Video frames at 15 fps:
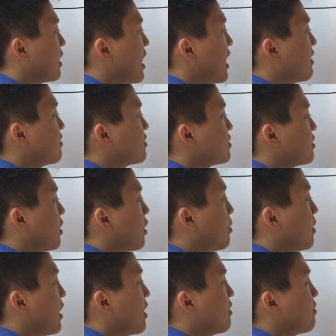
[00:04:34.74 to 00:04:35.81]
F
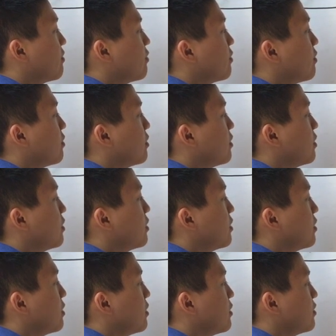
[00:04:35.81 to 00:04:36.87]
sub F,
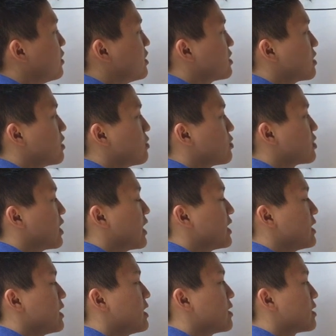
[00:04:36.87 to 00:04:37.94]
this little
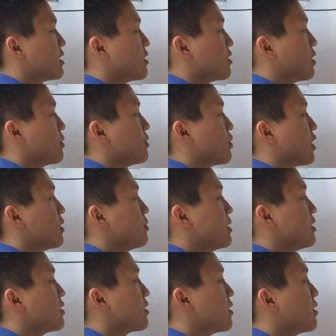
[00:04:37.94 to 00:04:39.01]
tiny, here let me write it
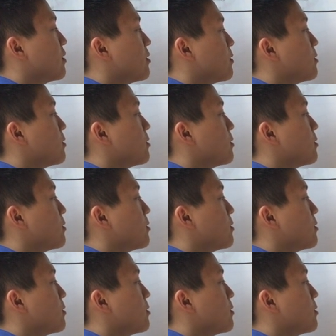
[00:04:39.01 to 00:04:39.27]
bigger.